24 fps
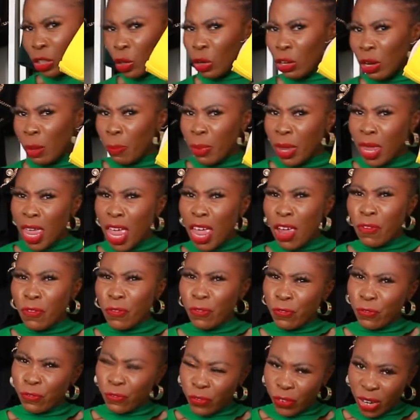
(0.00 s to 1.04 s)
going to be
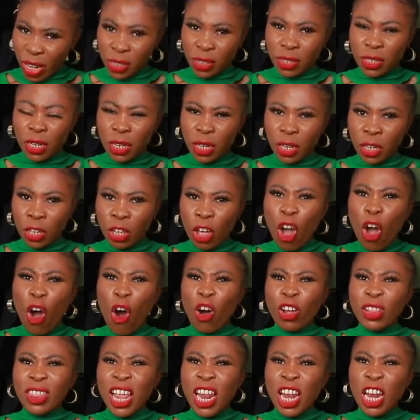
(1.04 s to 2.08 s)
flattering
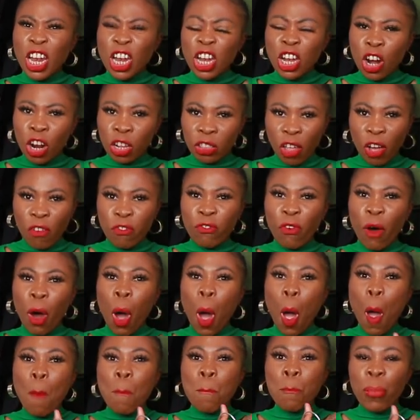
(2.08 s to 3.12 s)
on a lot of
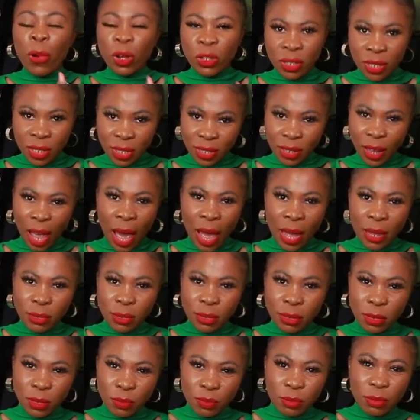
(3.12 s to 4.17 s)
uh, body
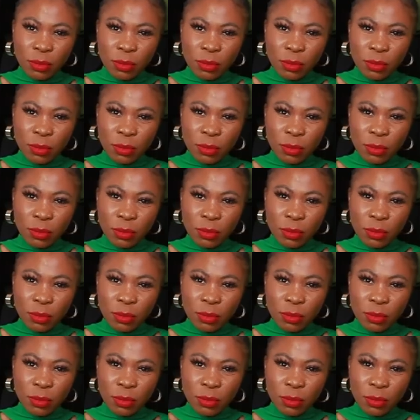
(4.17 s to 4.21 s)
size